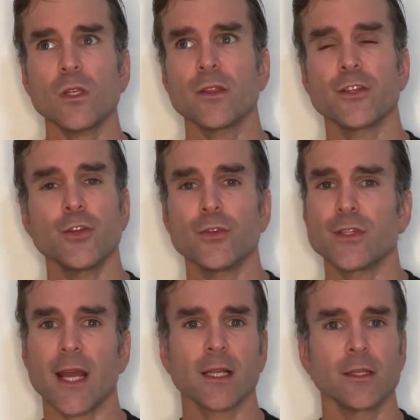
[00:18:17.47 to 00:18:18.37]
The dude
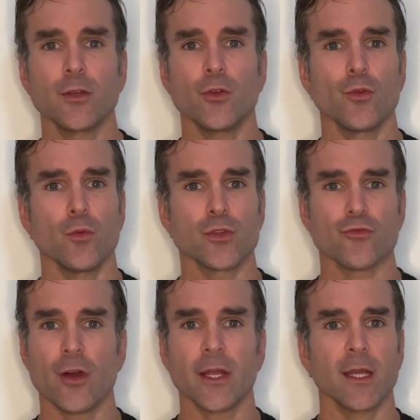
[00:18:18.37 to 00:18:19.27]
Declan who was
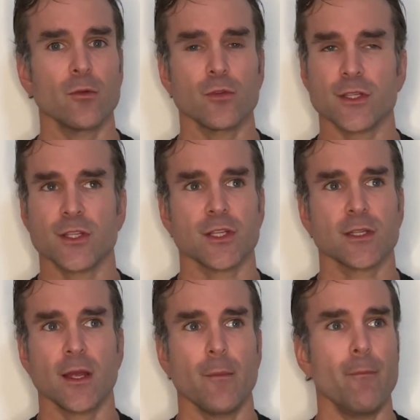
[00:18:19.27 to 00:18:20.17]
running it was
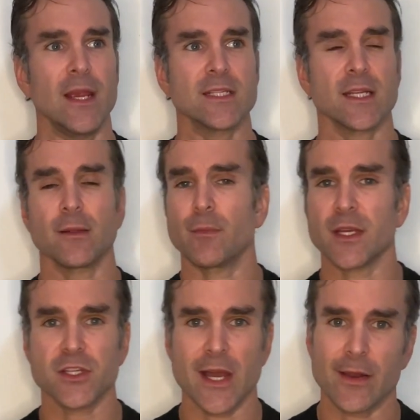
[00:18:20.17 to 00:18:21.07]
just amazing. Big
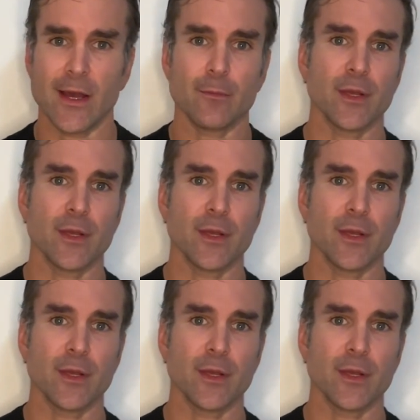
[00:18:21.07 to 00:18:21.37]
shout out.